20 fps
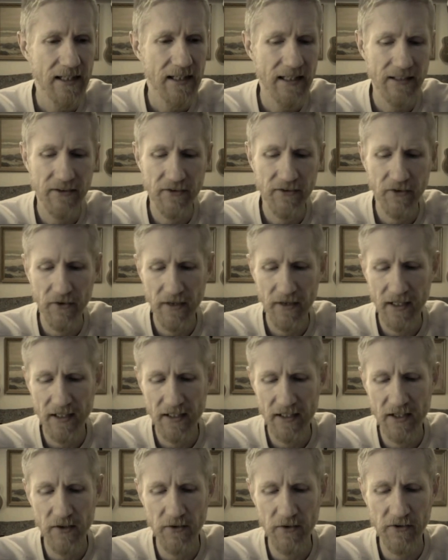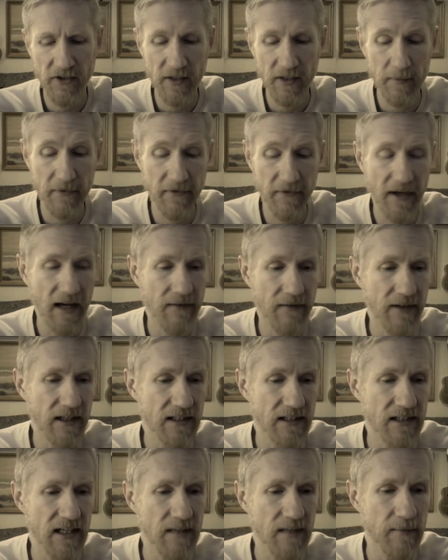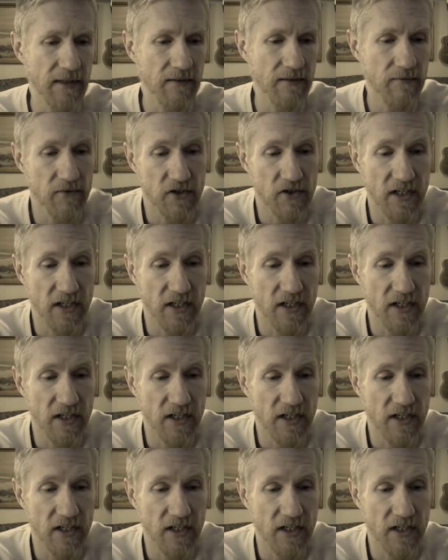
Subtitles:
And so they accuse him of having a demon.